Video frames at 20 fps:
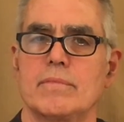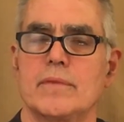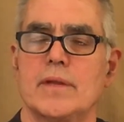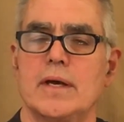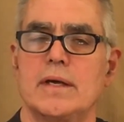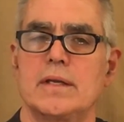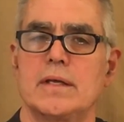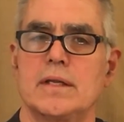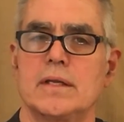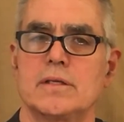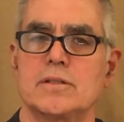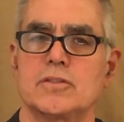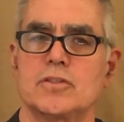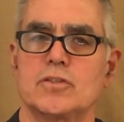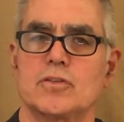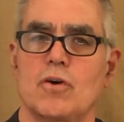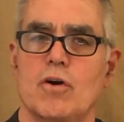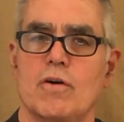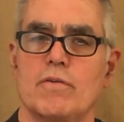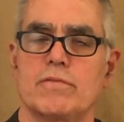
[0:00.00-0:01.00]
And then it
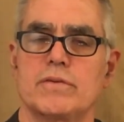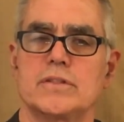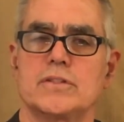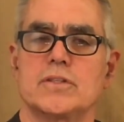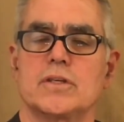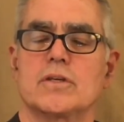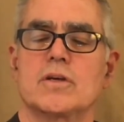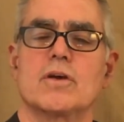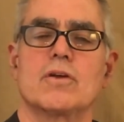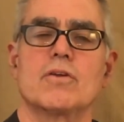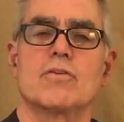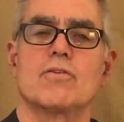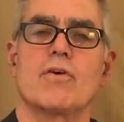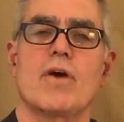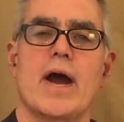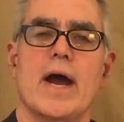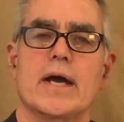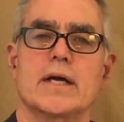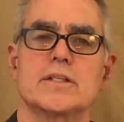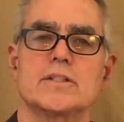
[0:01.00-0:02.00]
softens and
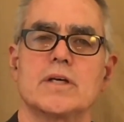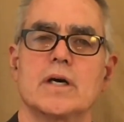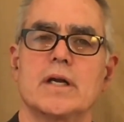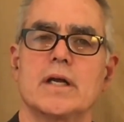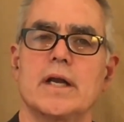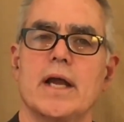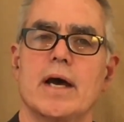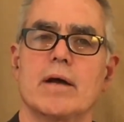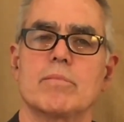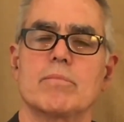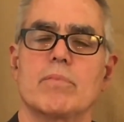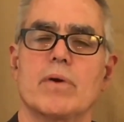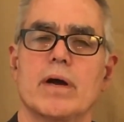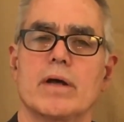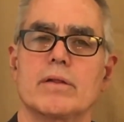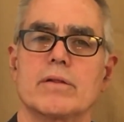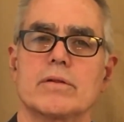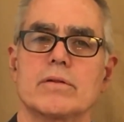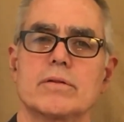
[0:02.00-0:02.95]
contracts on an out-breath.